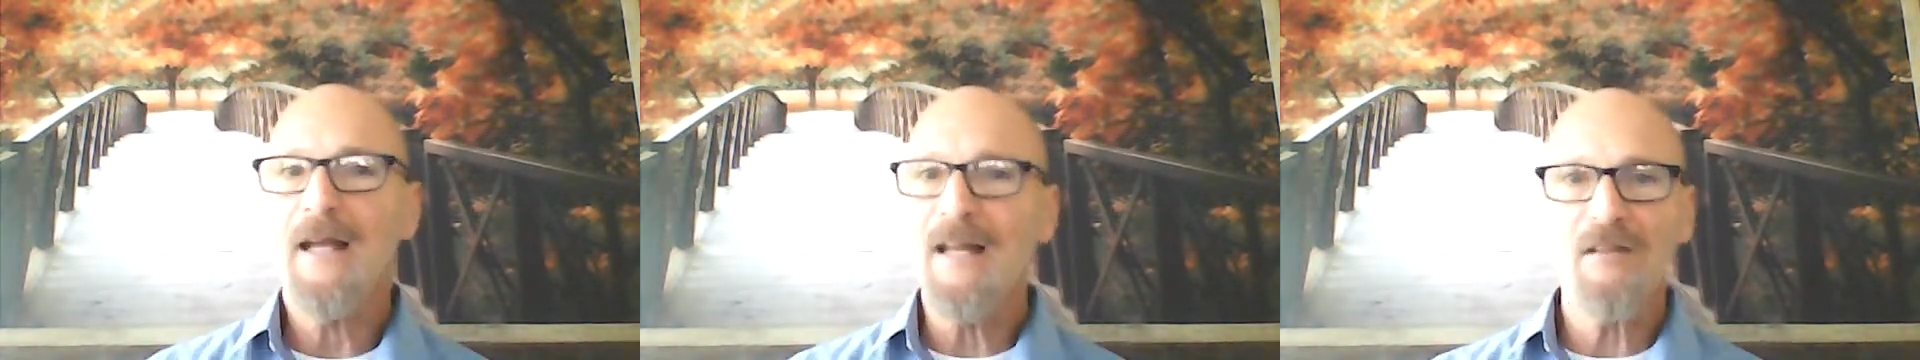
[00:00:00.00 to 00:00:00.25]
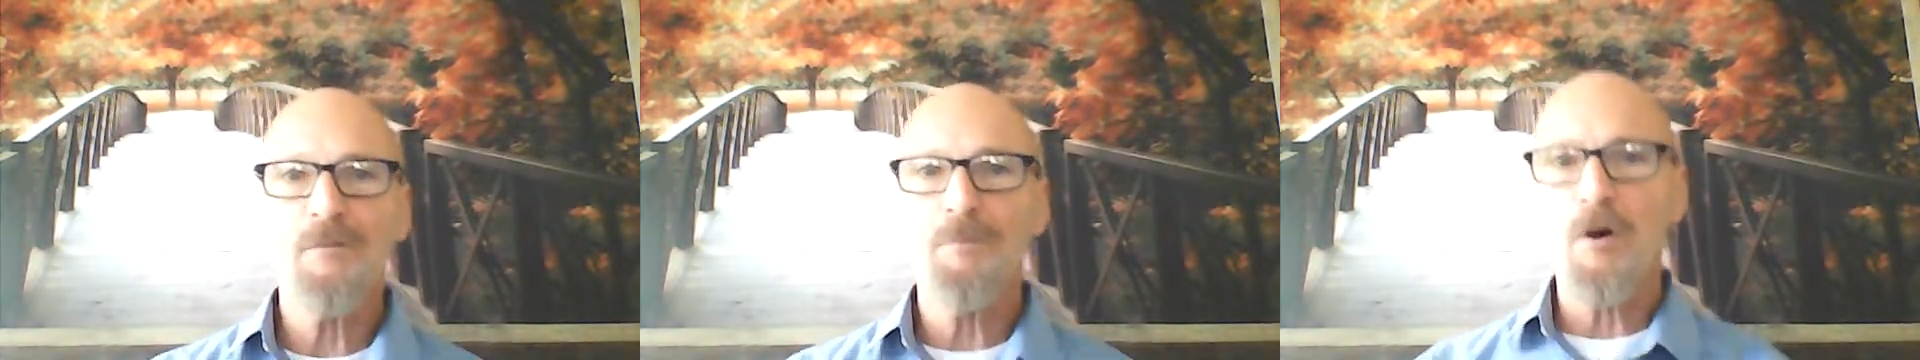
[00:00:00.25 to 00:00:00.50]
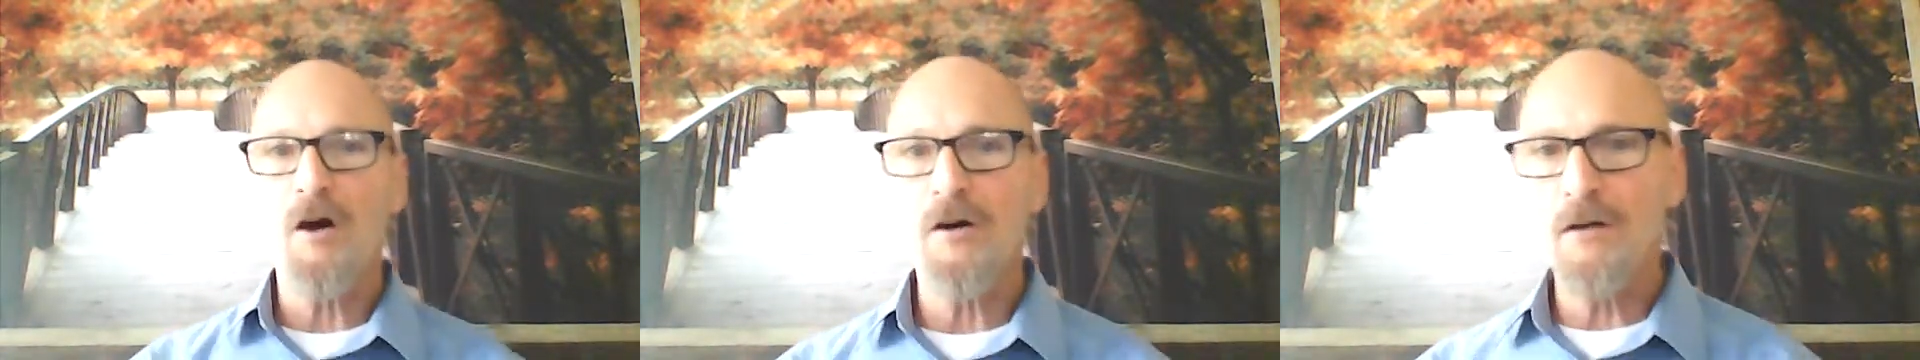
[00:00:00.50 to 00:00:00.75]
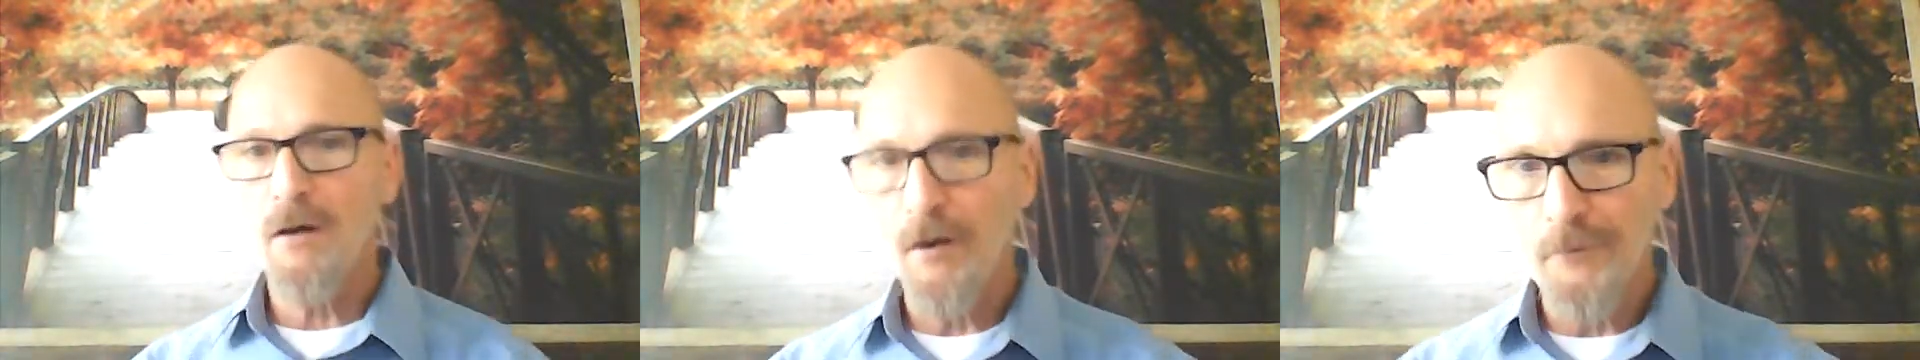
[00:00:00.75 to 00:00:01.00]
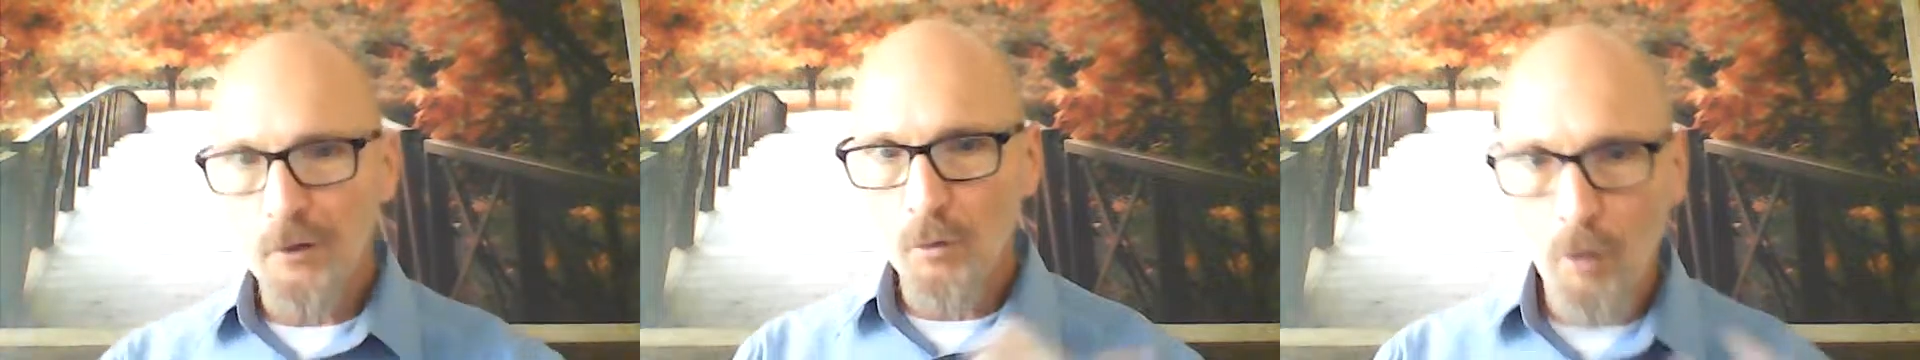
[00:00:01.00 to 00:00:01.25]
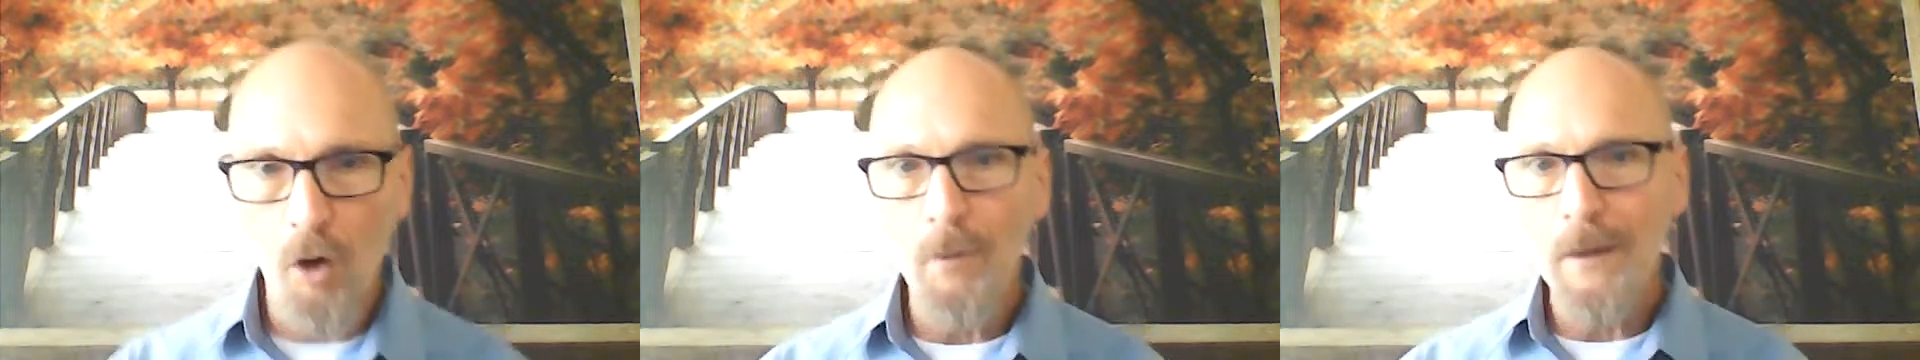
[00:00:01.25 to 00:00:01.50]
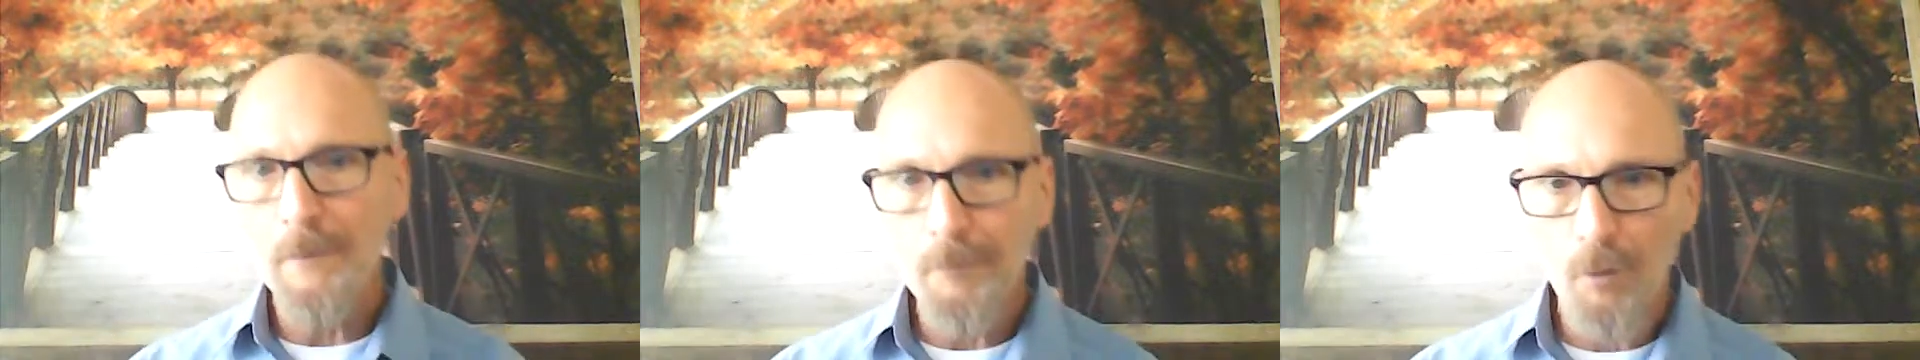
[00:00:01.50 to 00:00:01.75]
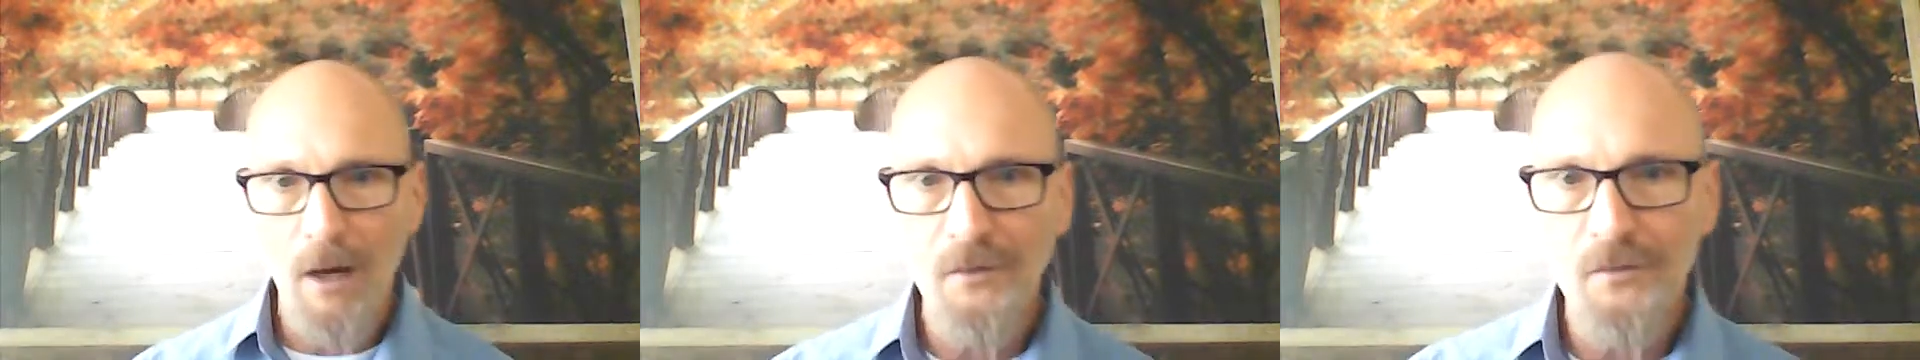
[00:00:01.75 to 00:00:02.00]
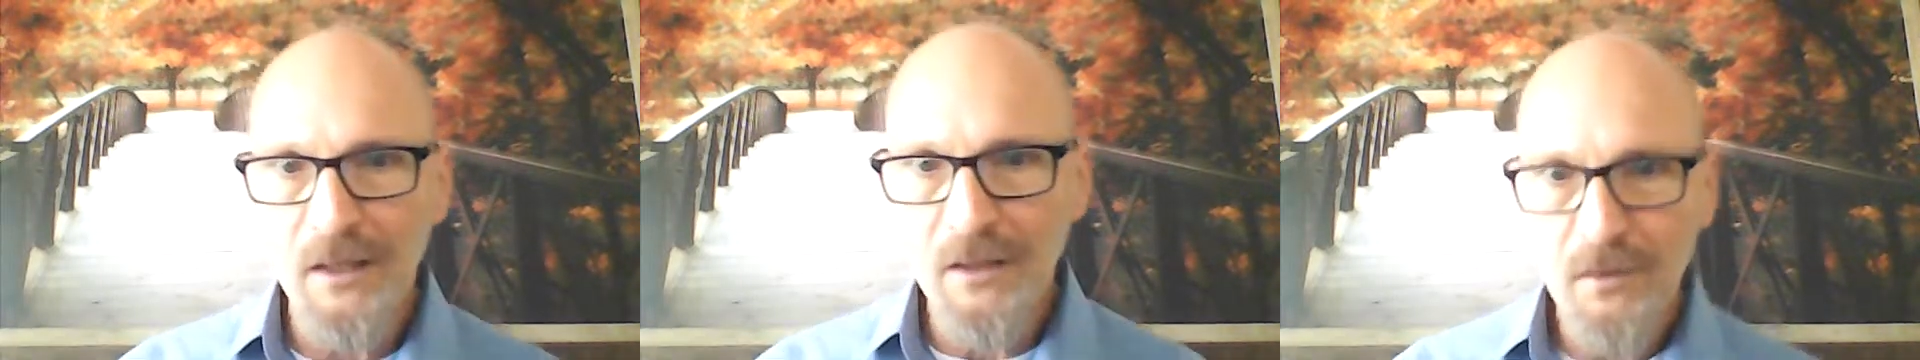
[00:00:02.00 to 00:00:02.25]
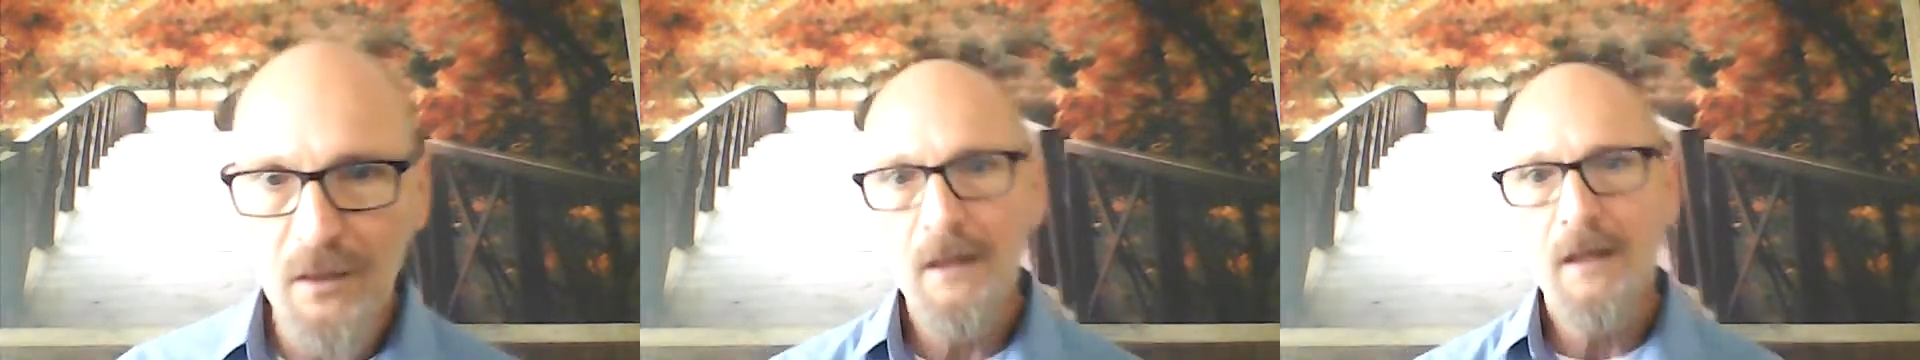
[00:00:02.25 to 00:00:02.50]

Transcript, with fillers: it's part of the growing process,